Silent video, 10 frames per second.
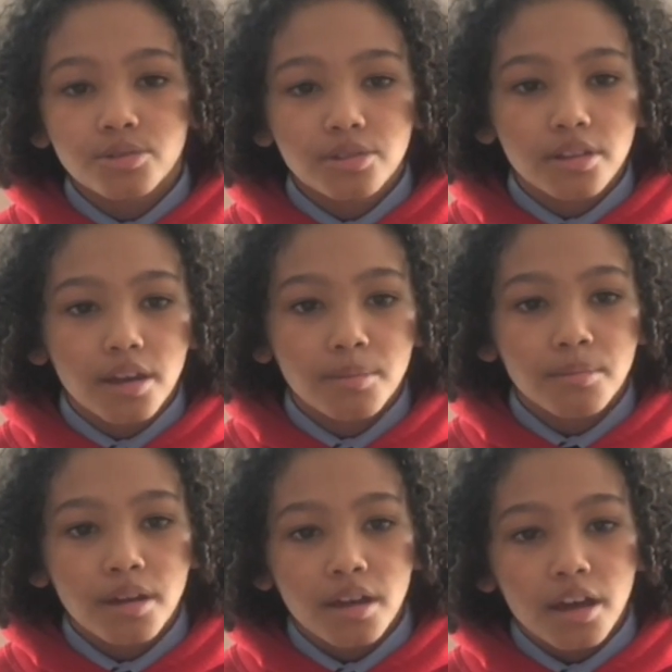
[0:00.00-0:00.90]
to them
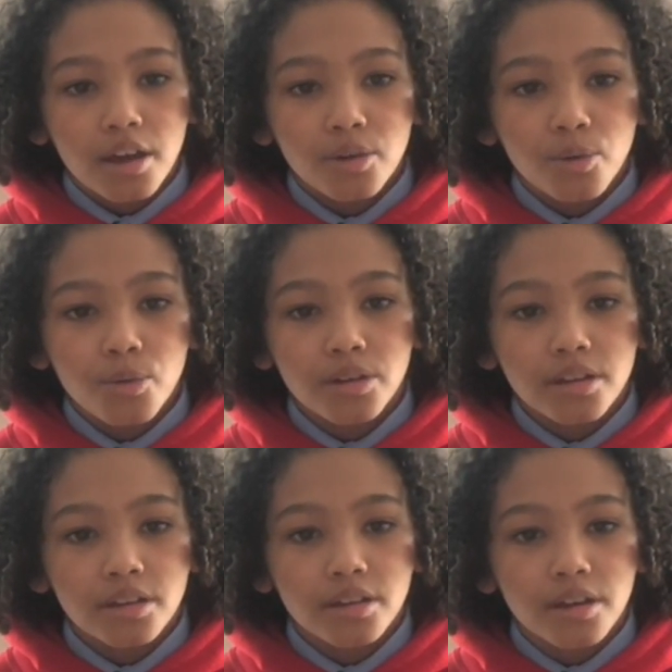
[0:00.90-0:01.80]
and no one can
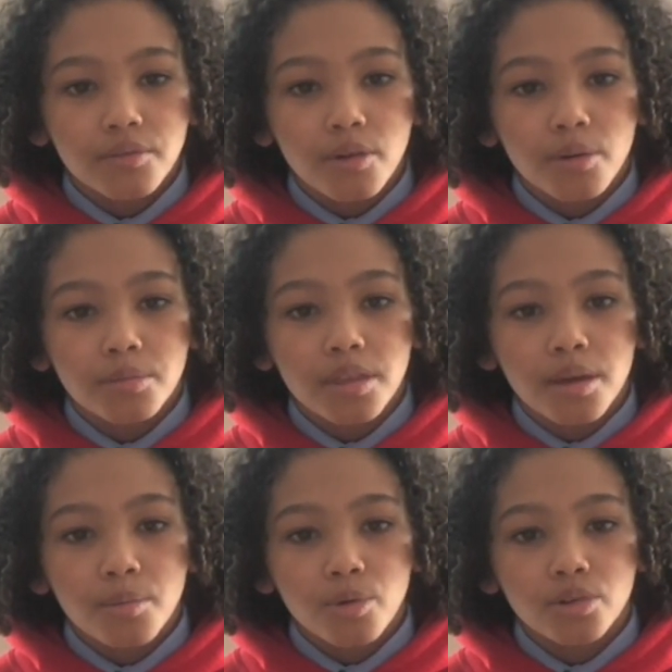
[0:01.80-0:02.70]
give up
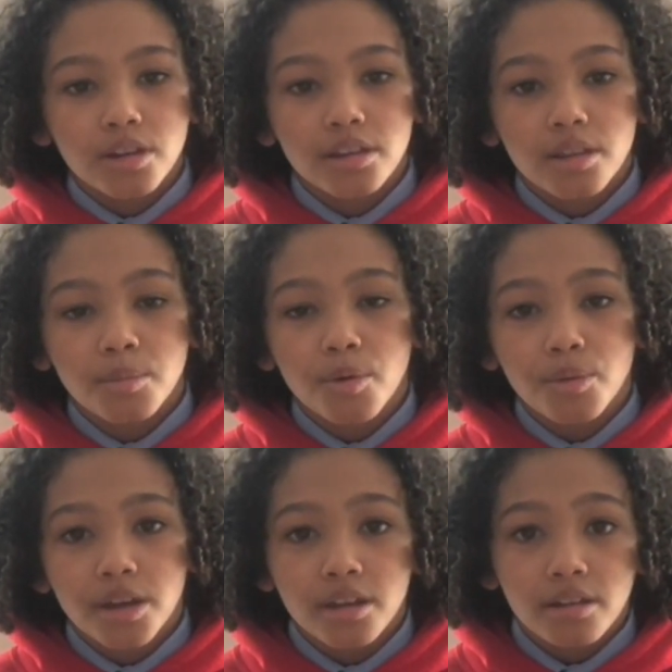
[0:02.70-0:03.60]
them or take them away.